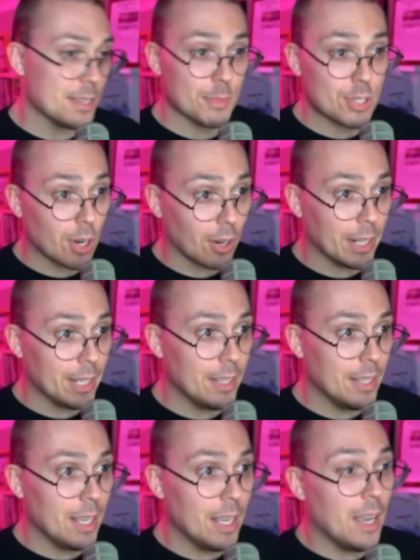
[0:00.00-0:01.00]
I'm sorry.
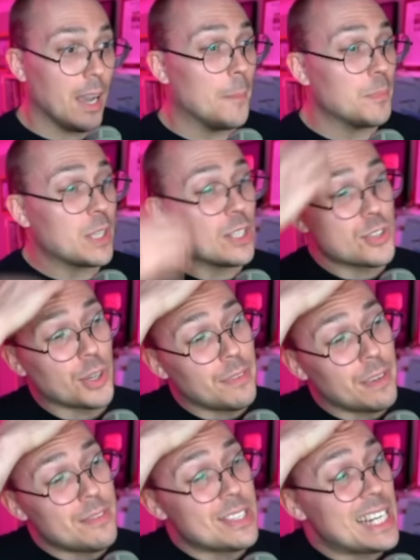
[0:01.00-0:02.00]

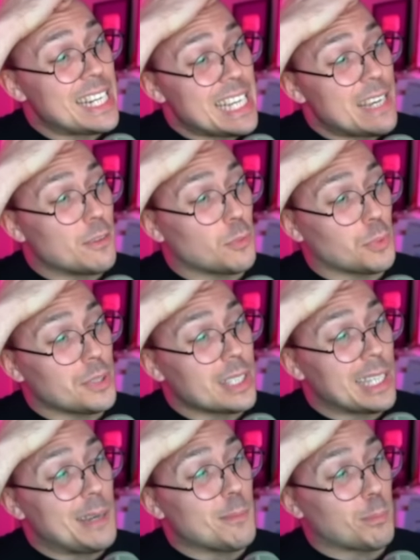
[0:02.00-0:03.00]
Conservatives didn't even
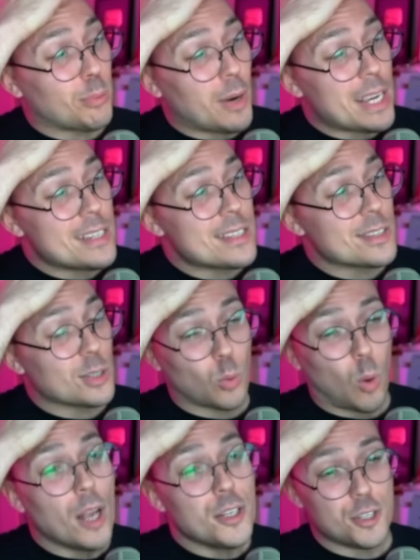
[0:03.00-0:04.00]
really embrace
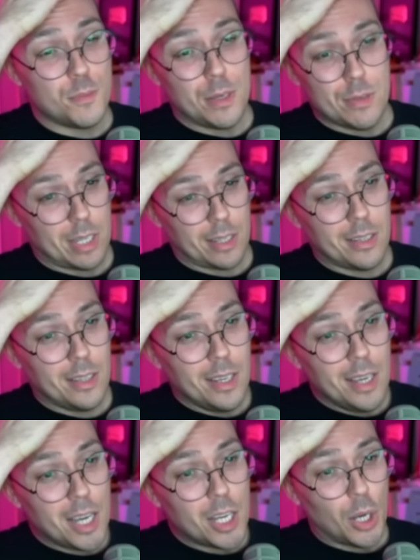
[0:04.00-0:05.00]
grunge music
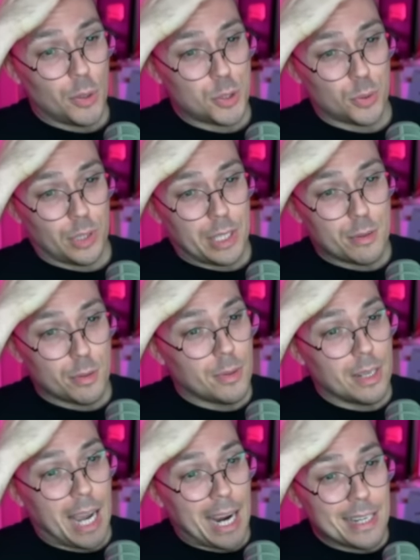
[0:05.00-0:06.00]
culturally through
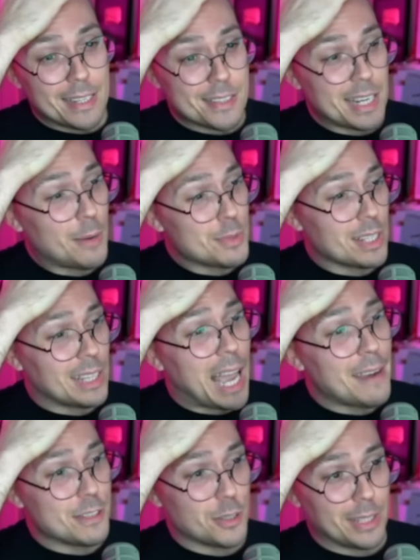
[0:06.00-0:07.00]
the 90s. And I was
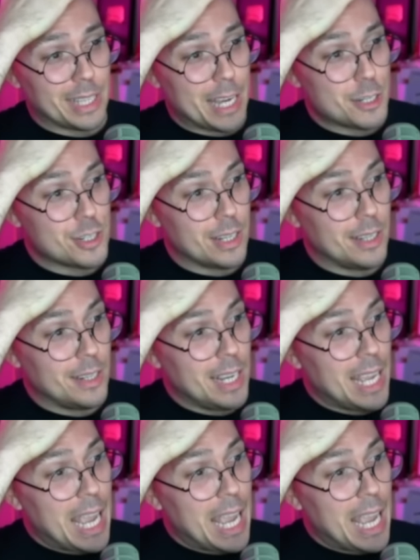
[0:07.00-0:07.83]
alive during that shit.